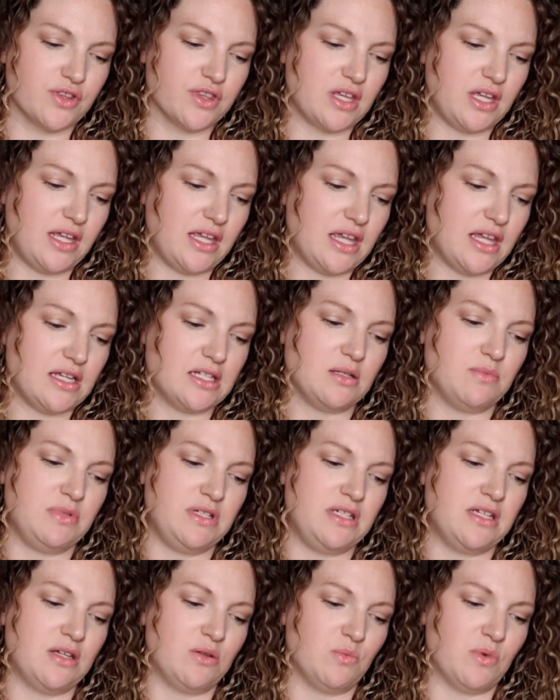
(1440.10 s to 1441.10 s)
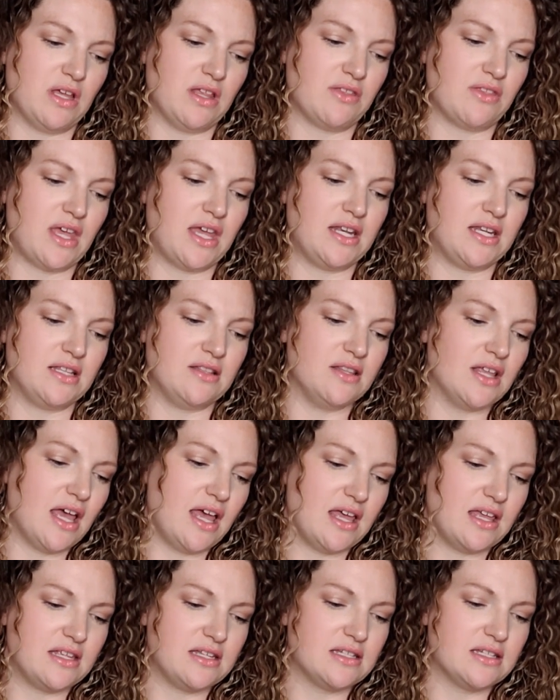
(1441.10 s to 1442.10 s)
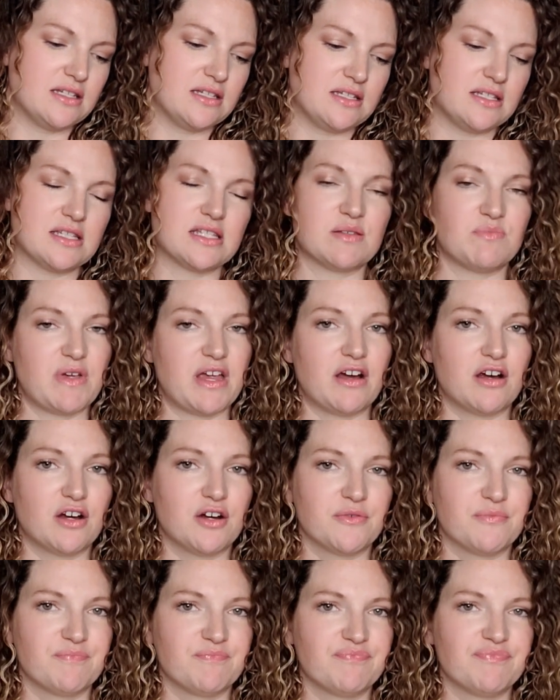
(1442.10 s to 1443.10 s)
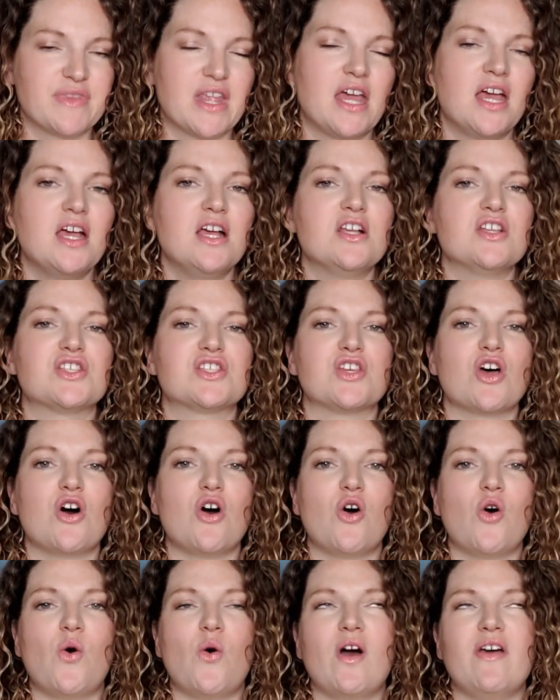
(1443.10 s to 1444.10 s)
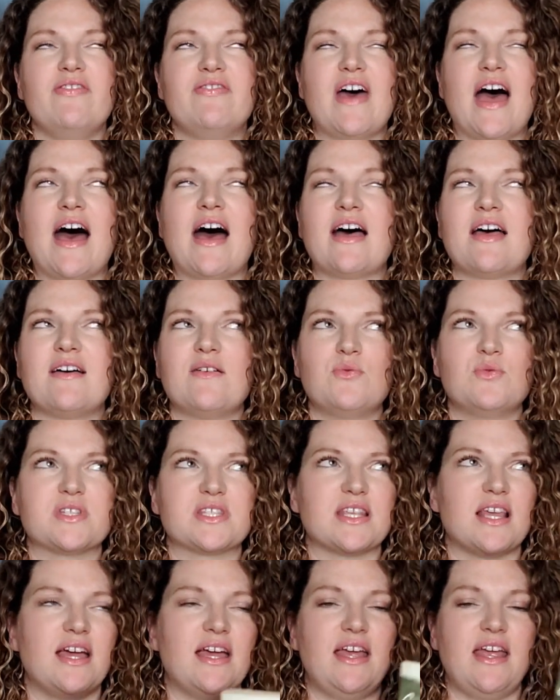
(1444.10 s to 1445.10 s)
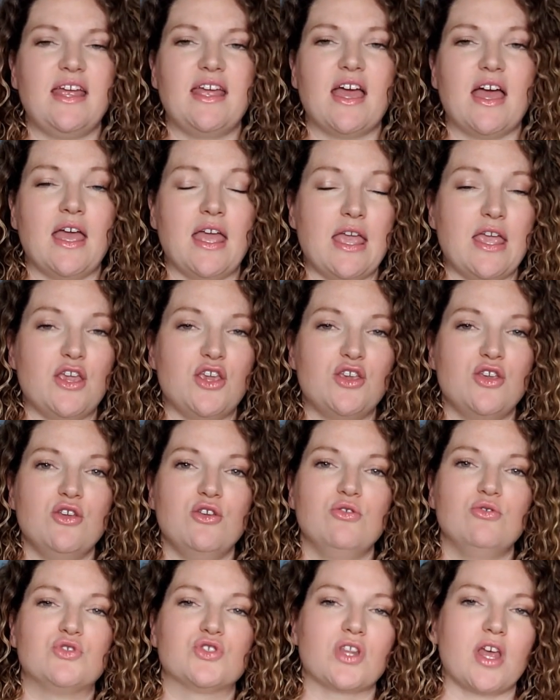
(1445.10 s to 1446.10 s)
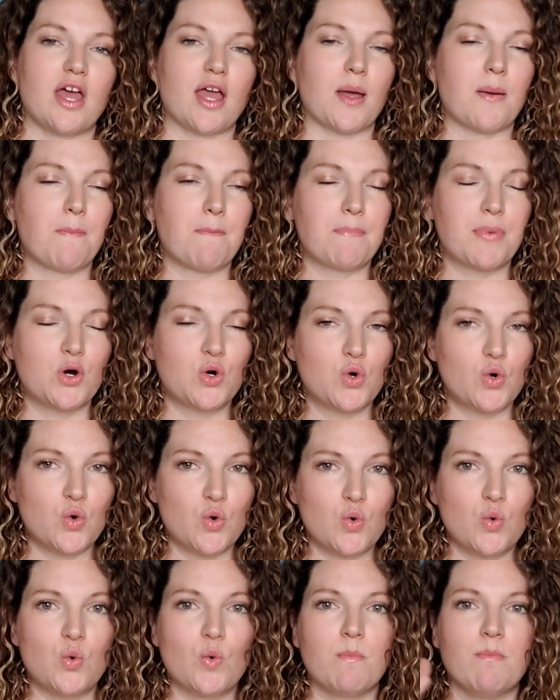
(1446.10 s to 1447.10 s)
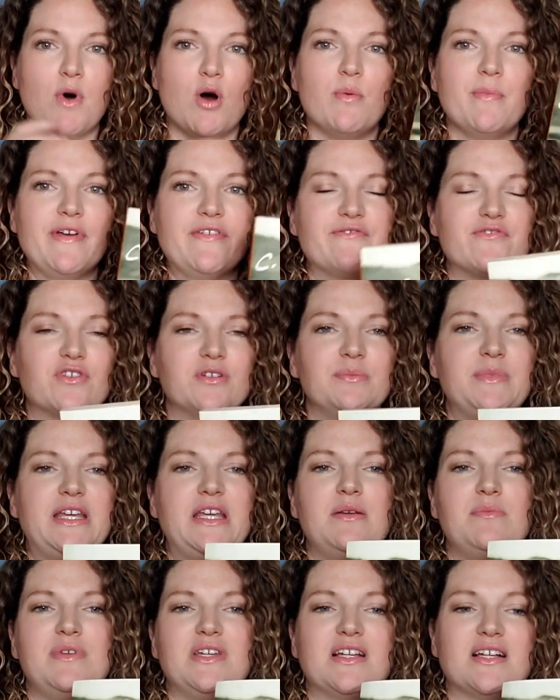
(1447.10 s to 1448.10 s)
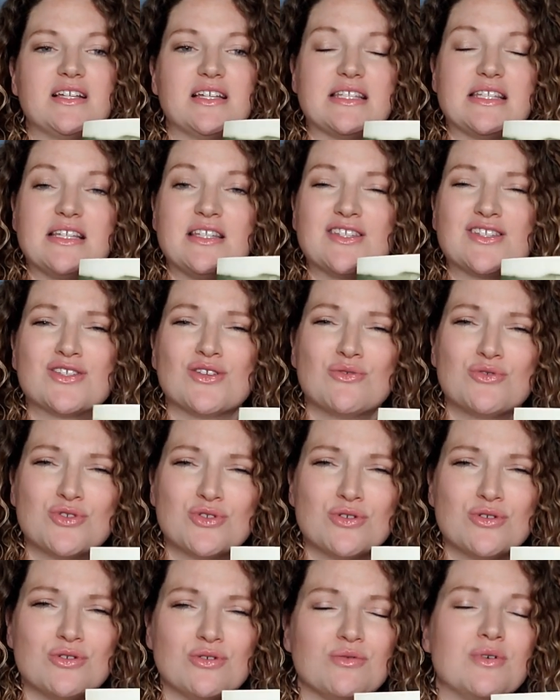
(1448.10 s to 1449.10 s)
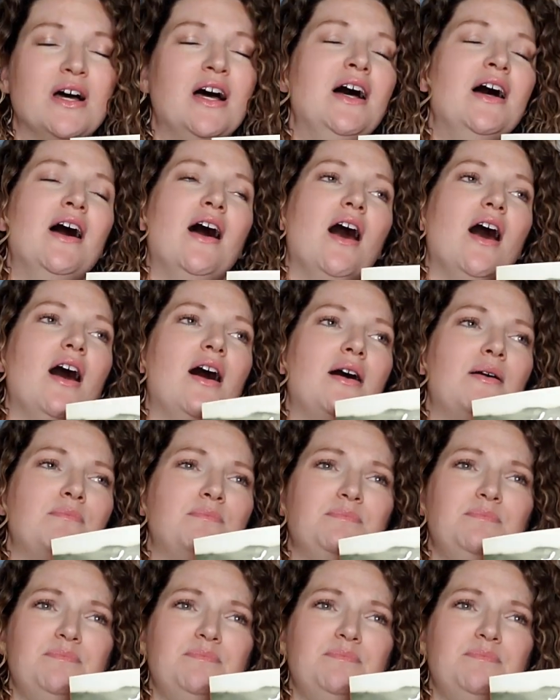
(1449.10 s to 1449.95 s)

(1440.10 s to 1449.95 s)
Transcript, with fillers: thinking to begin with, and in the end, despair." So that was like a huge like moment for me, because it's so true. Um,